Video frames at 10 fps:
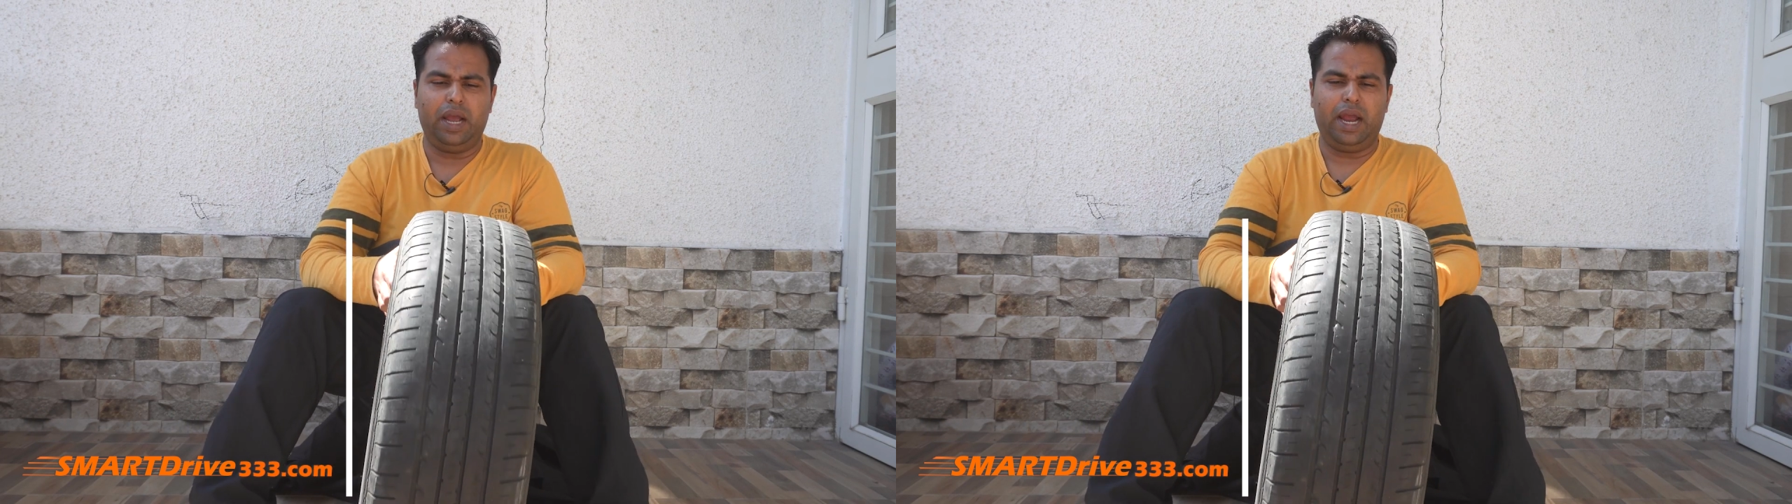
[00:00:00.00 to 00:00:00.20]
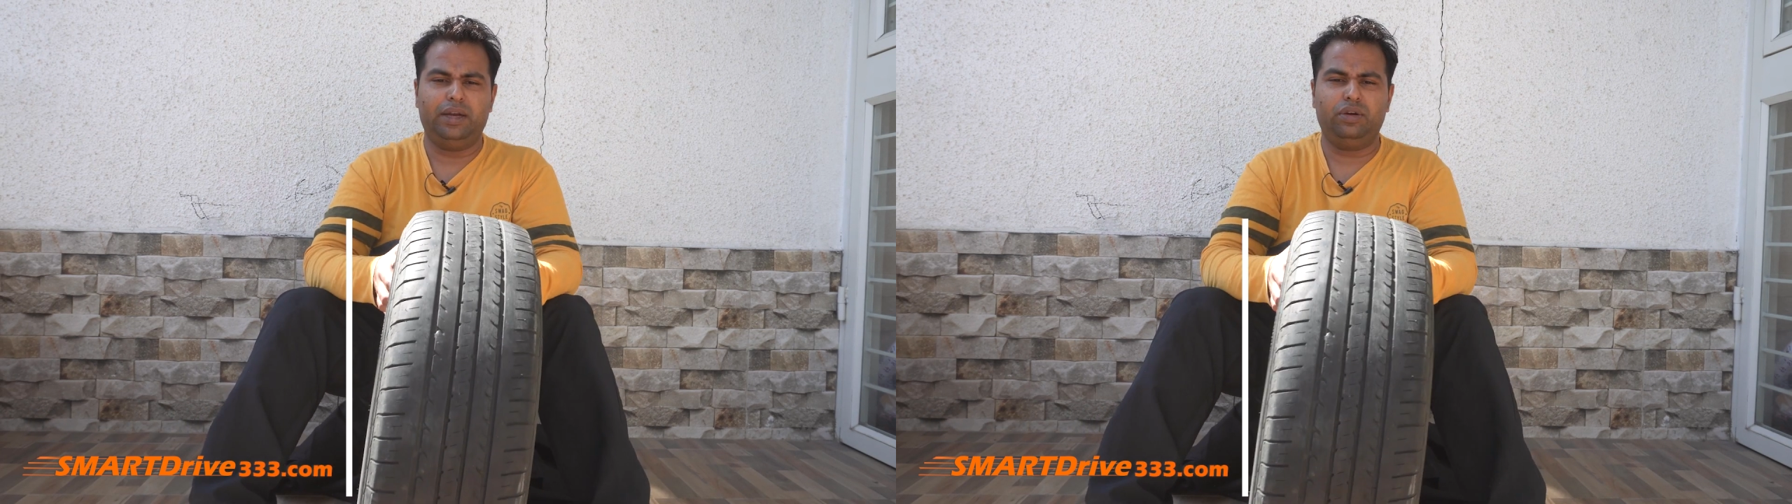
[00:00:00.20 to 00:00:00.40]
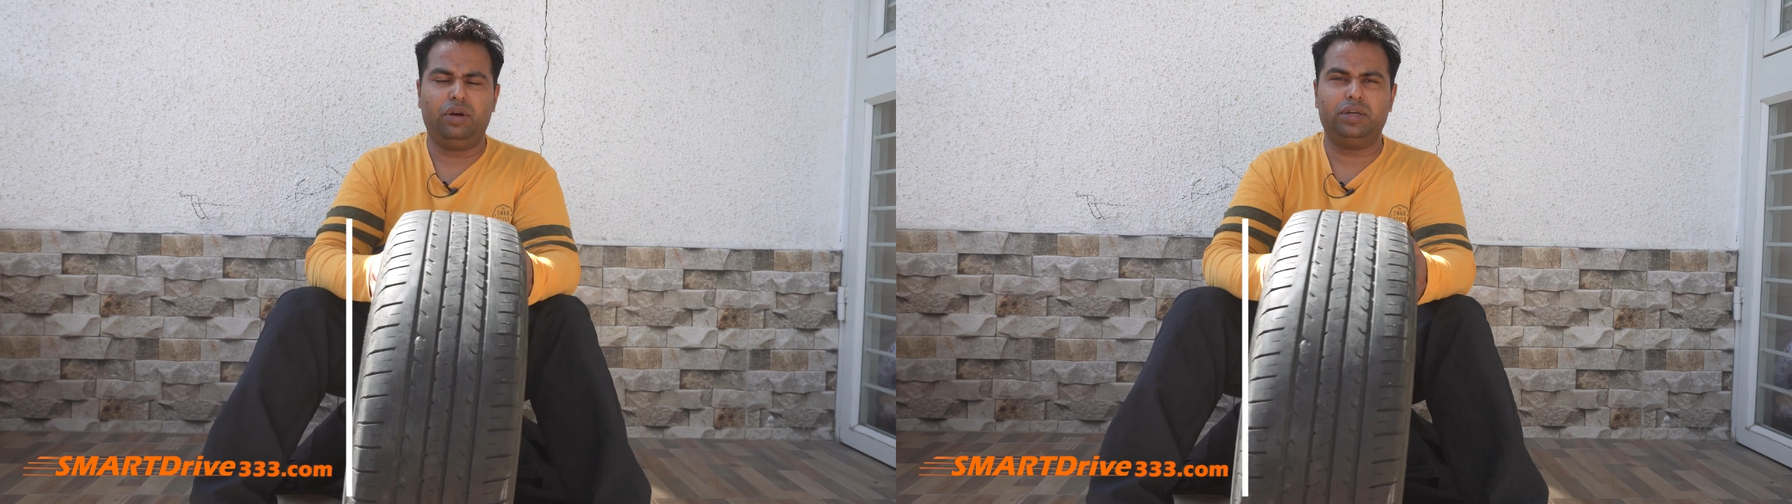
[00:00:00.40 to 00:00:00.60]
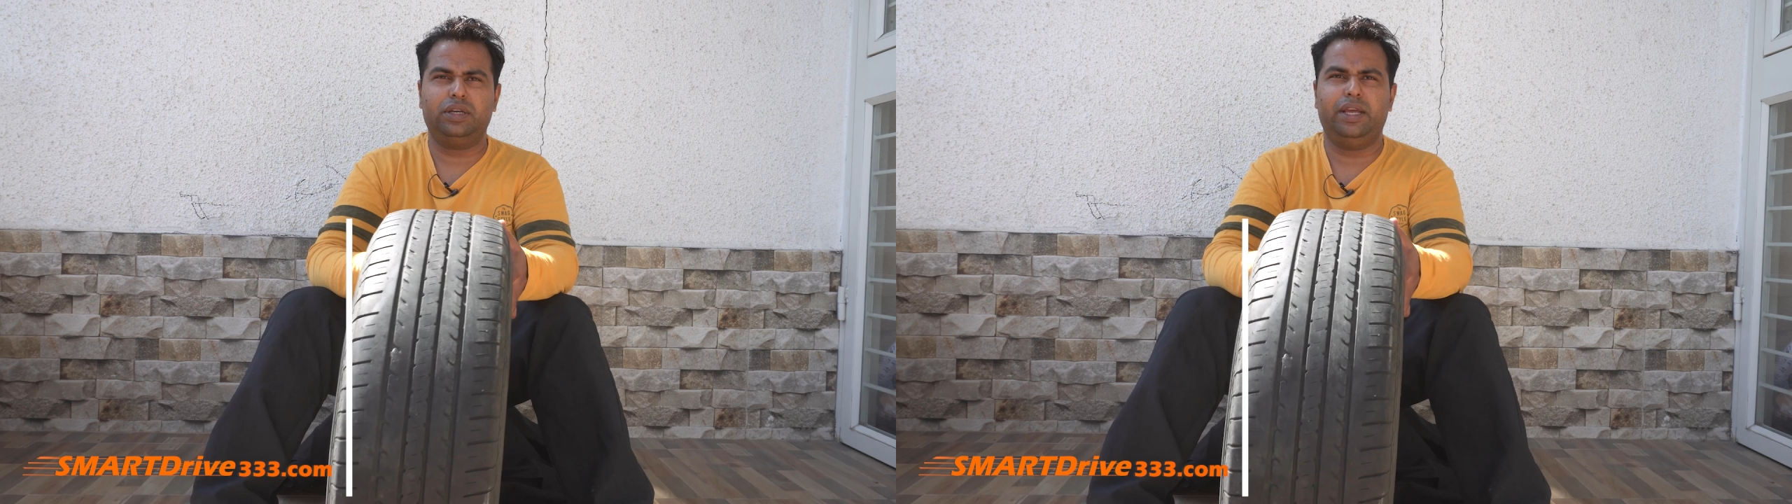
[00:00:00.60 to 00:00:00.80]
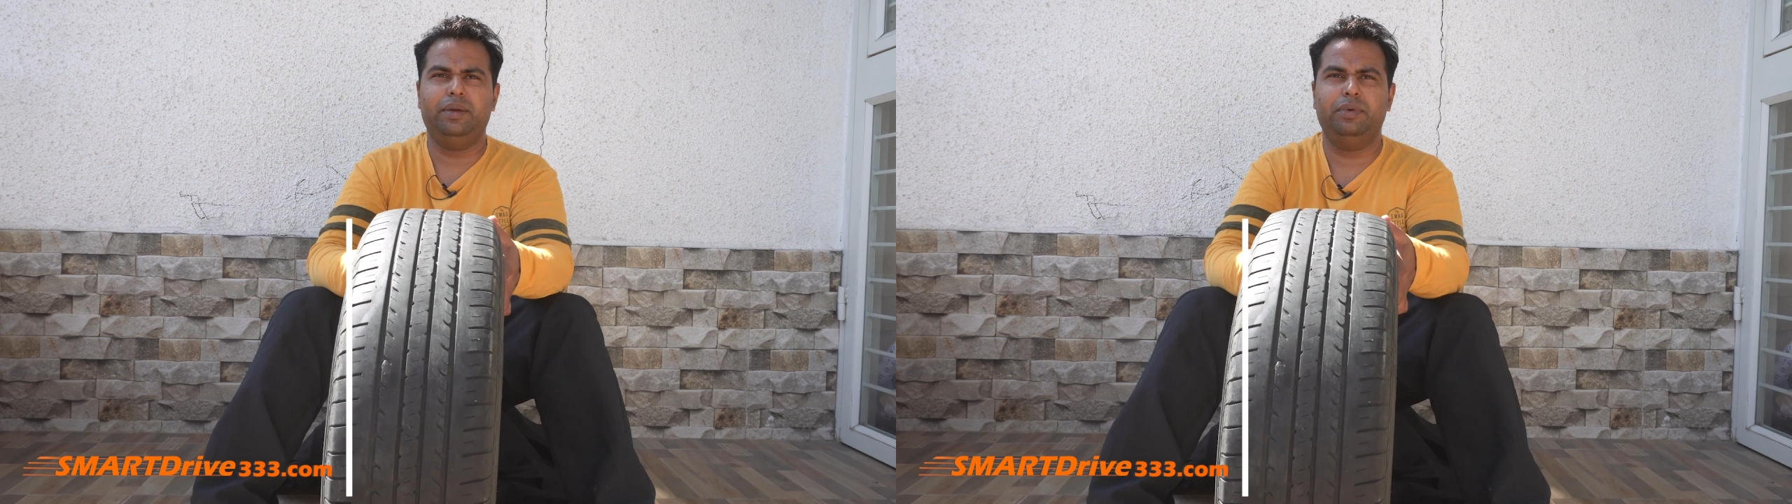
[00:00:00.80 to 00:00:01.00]
and not
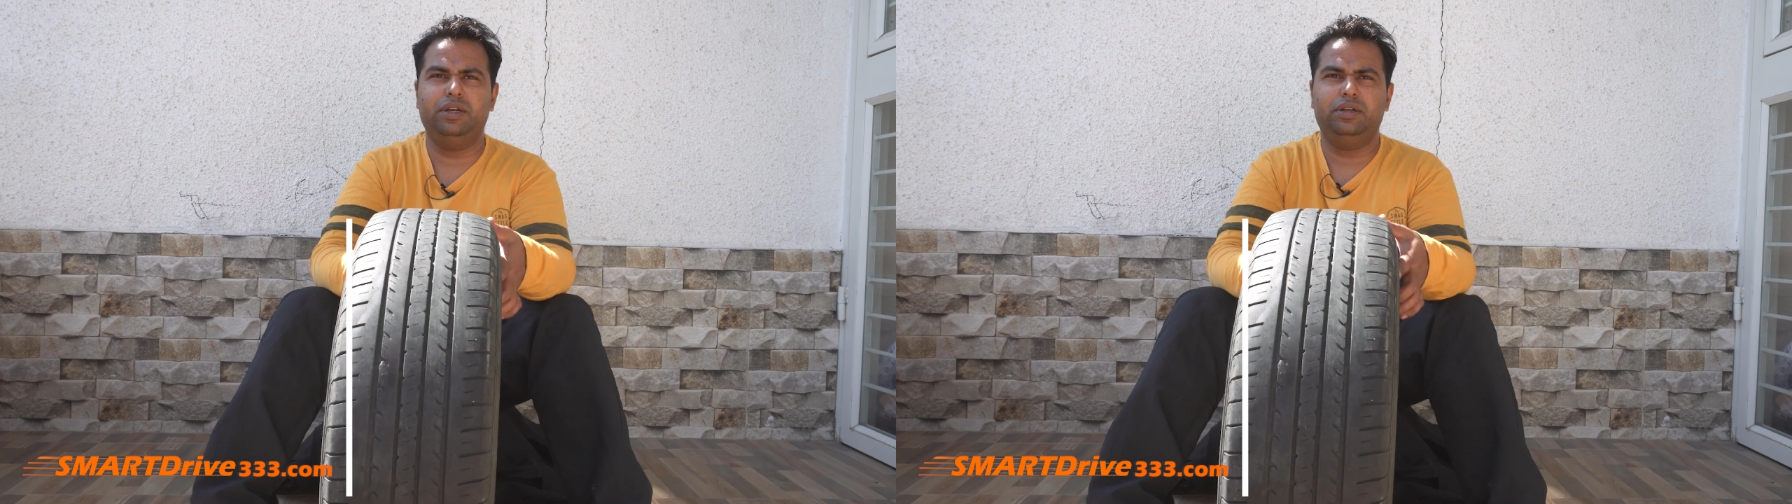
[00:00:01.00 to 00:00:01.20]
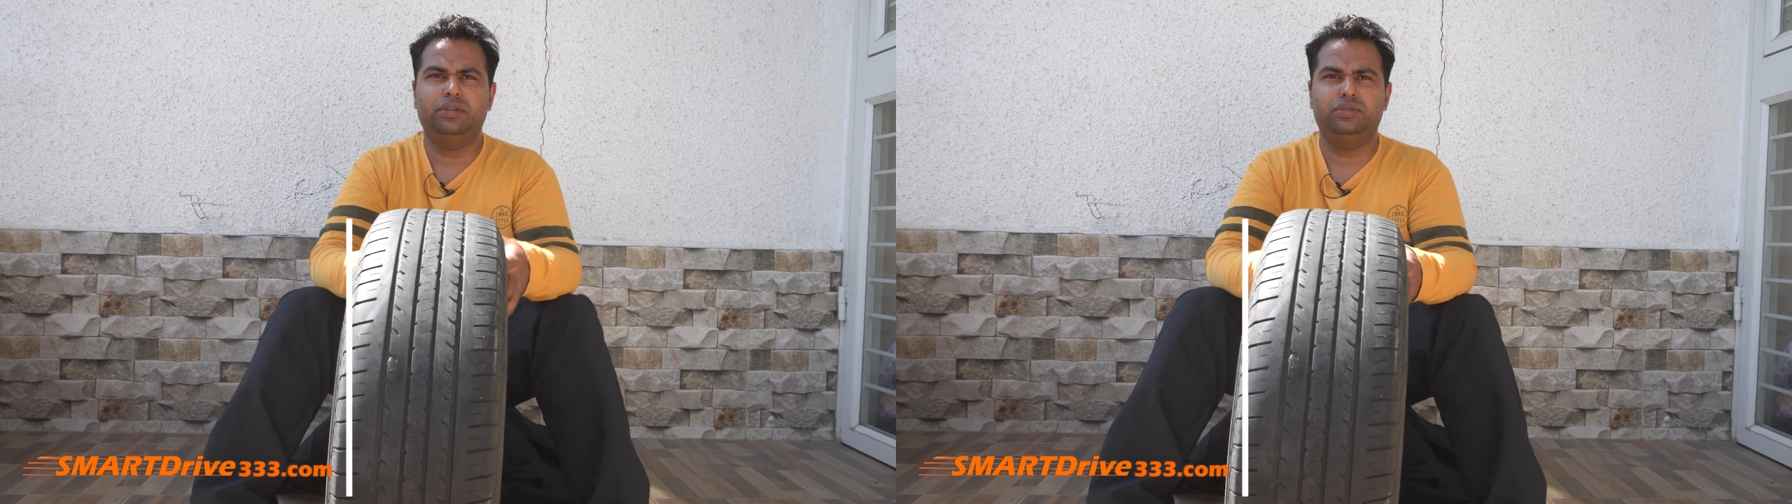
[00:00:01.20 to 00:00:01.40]
able